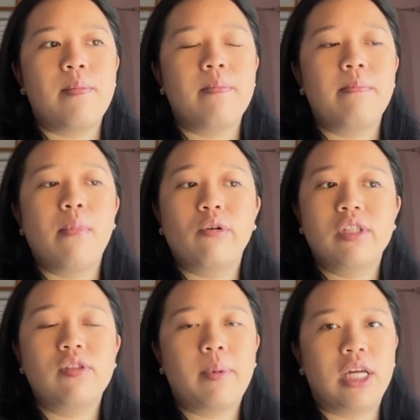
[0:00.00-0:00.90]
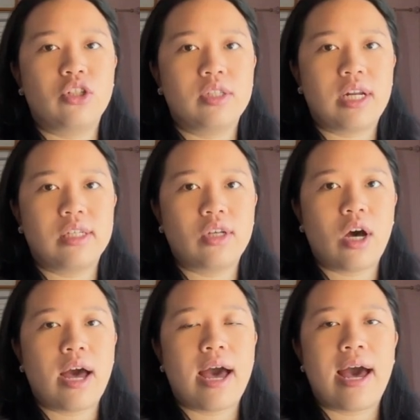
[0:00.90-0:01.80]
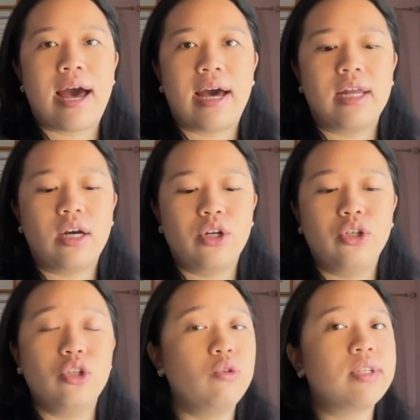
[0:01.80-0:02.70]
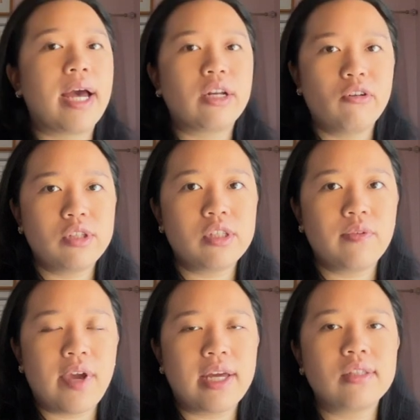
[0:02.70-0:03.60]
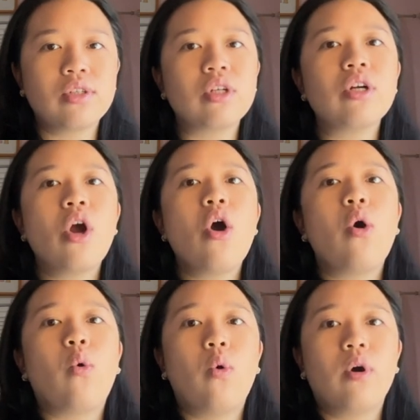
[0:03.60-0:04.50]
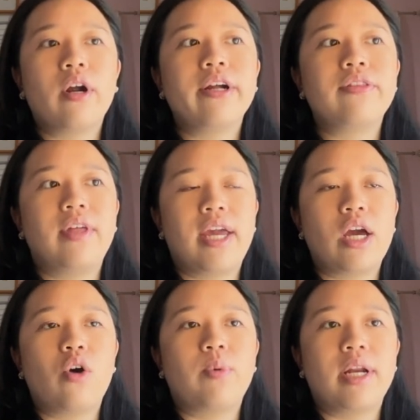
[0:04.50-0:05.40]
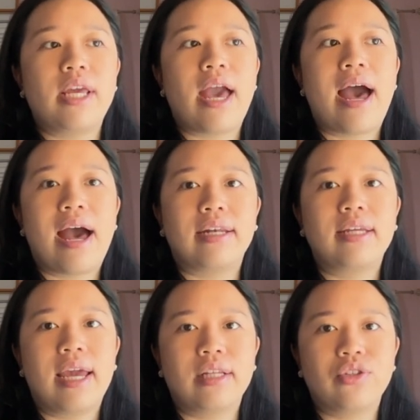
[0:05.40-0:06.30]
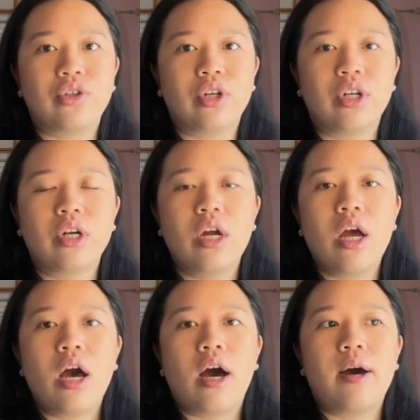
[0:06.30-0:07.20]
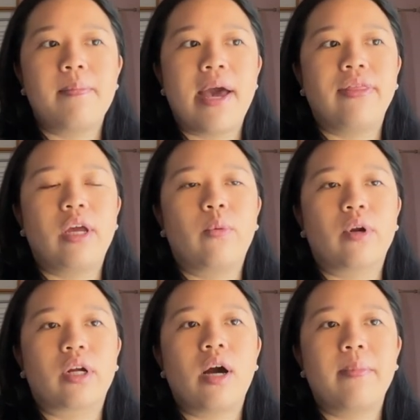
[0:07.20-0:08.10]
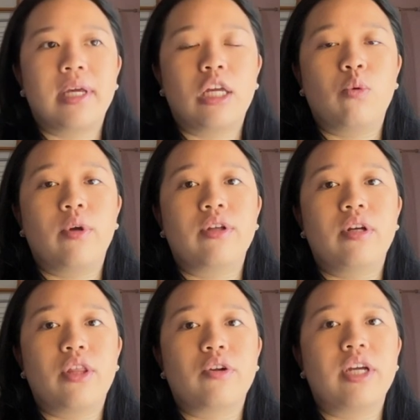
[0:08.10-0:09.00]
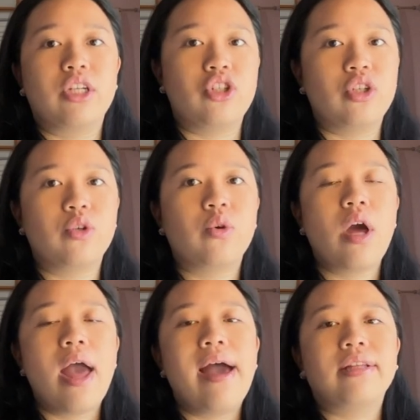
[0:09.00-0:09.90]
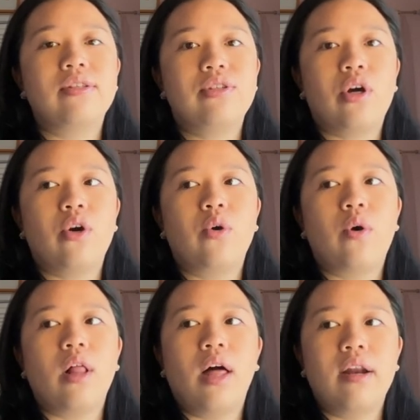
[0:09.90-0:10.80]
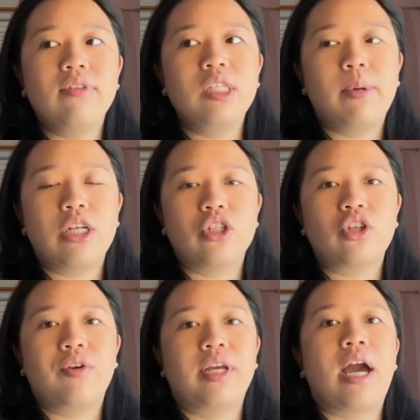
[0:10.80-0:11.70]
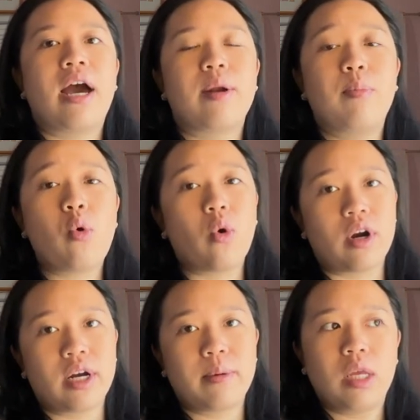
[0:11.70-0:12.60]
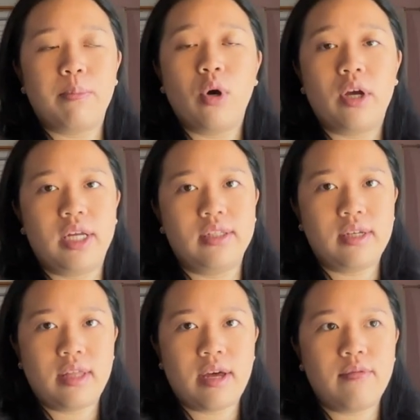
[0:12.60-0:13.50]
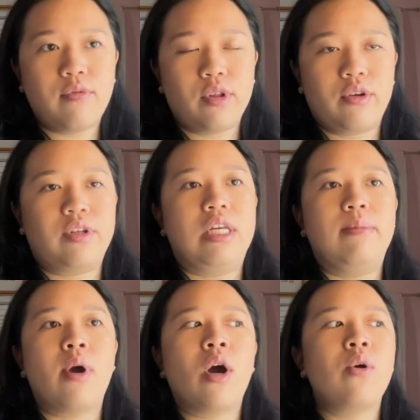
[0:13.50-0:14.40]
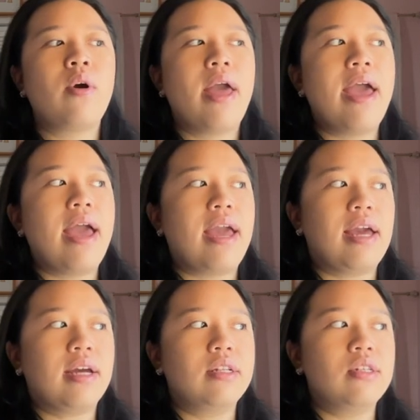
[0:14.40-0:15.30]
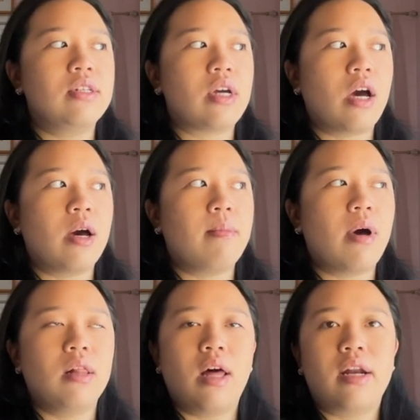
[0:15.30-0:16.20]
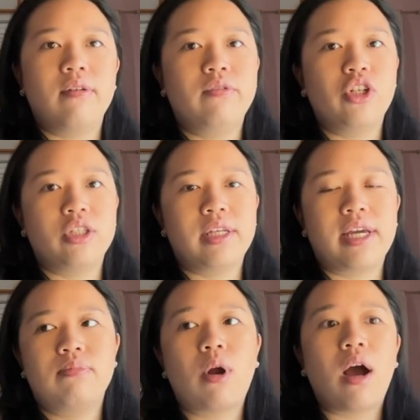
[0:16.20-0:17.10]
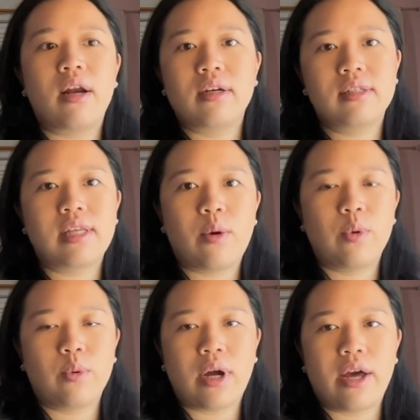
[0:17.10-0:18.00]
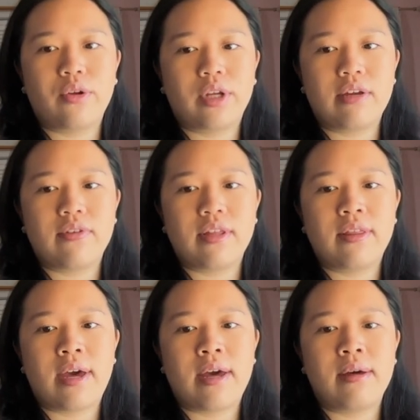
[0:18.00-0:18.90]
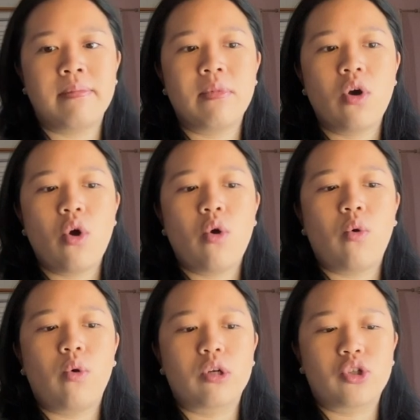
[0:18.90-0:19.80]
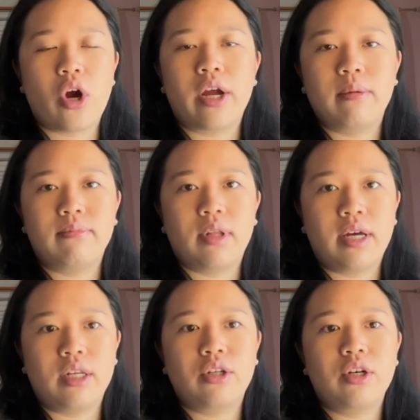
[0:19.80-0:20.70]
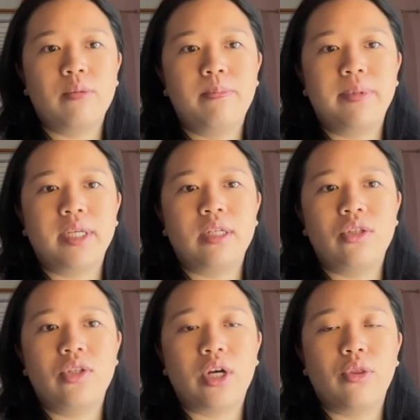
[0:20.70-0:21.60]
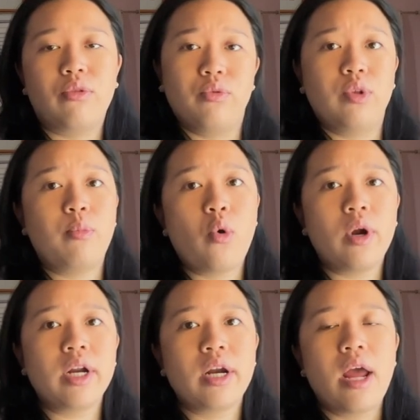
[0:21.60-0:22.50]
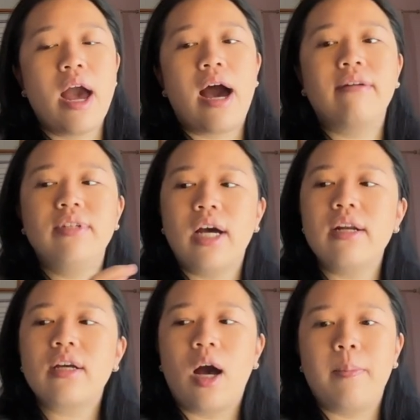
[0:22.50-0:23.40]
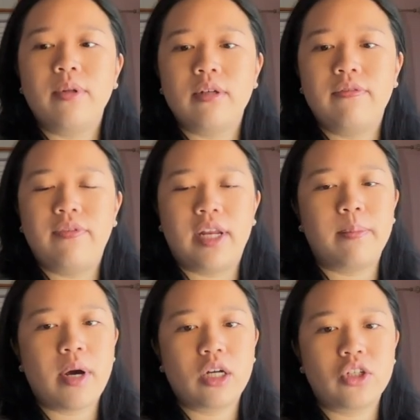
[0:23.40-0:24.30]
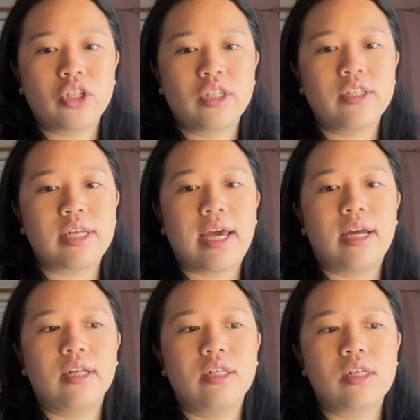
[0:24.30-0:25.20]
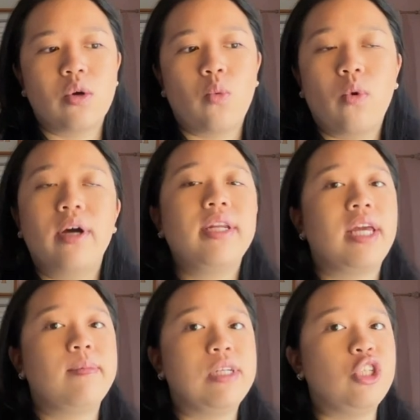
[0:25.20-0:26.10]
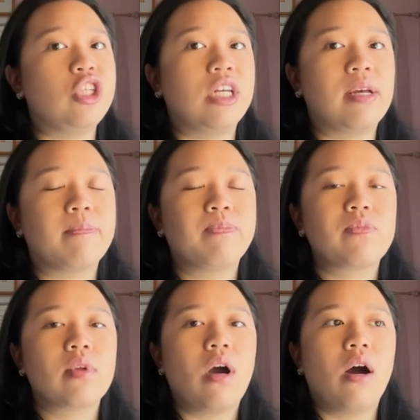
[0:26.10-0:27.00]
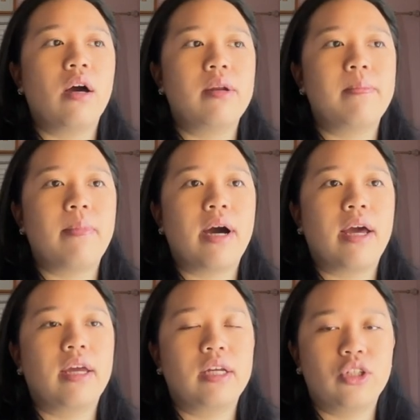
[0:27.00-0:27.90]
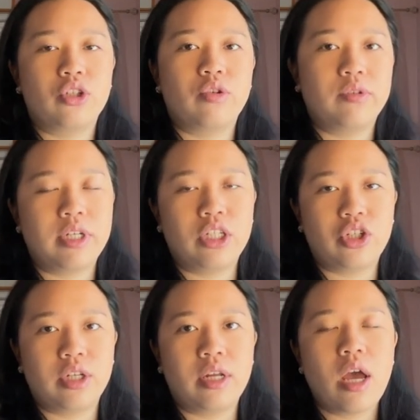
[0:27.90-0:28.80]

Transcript: most of the patients that I saw had a new diagnosis of cancer, or they already had cancer and they were coming in with another issue. And so a lot of these patients already had a port put into them for their chemo, and a lot of just like products that we were either giving them or drawing blood could be done through the port. I've done a couple of venipunctures and one ABG on my internal rotation,